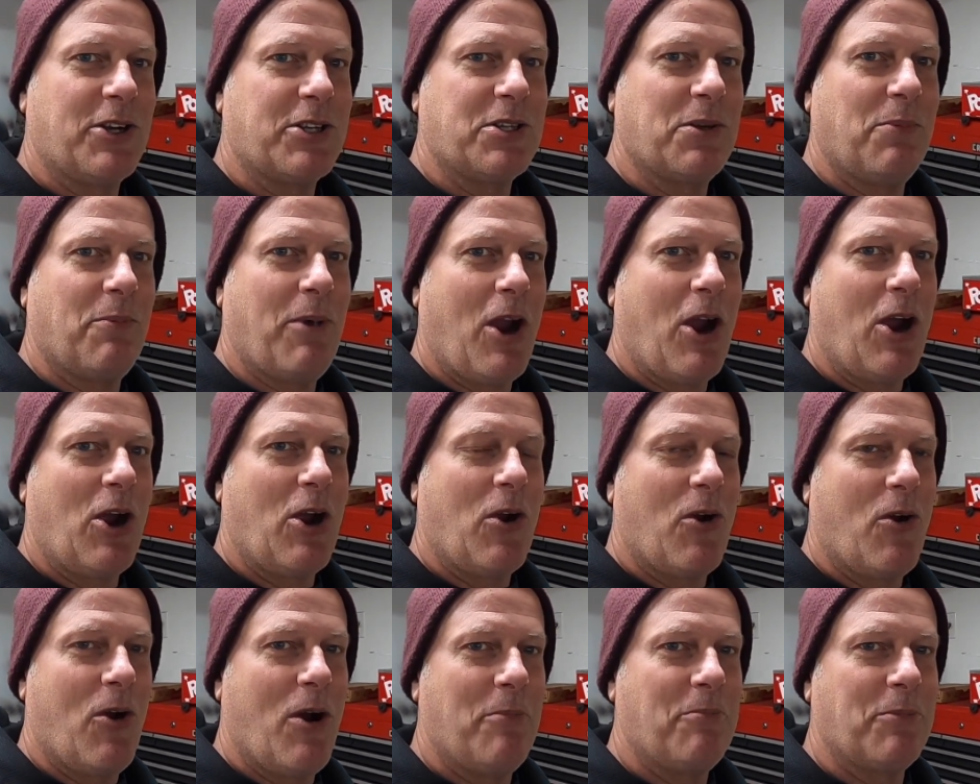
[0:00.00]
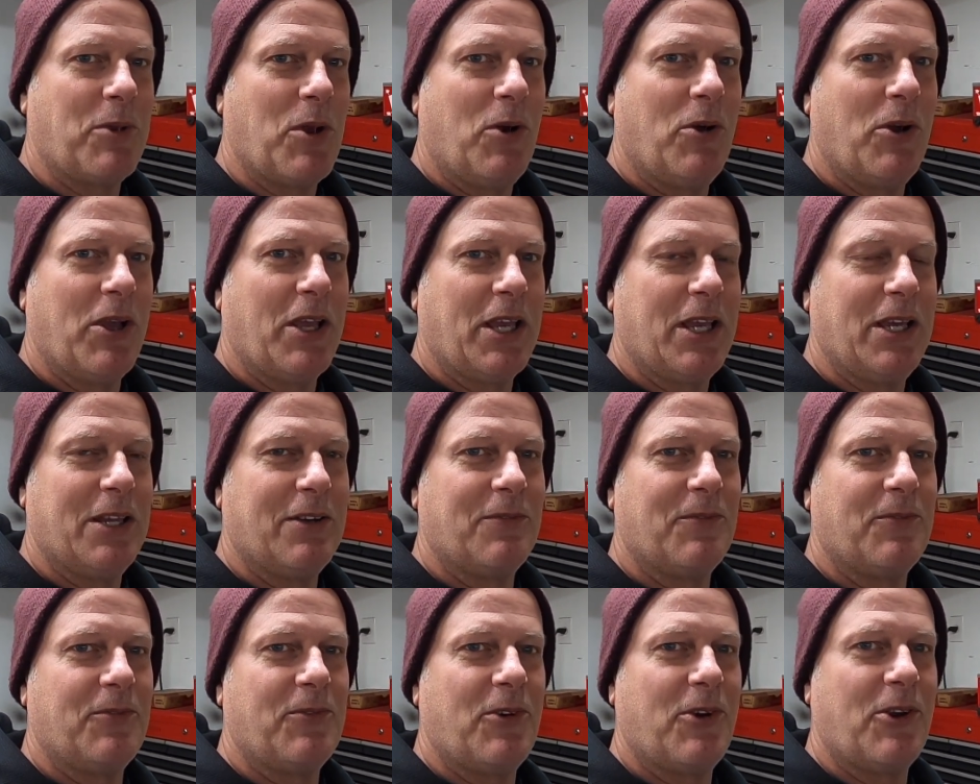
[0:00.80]
Tomorrow I'm going
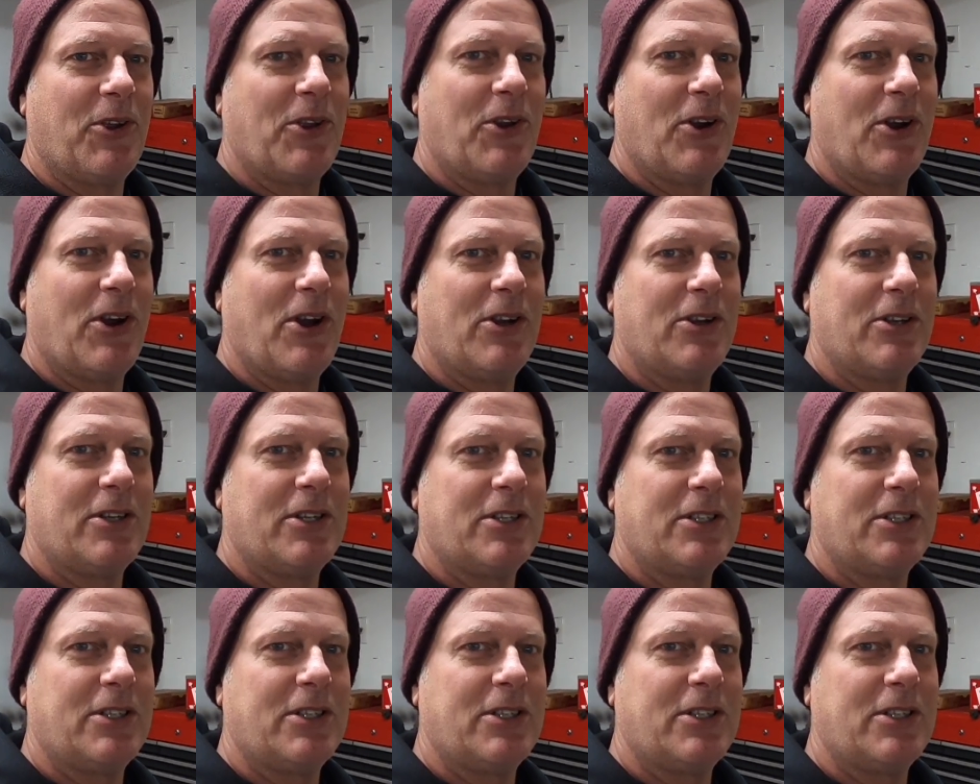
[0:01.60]
in to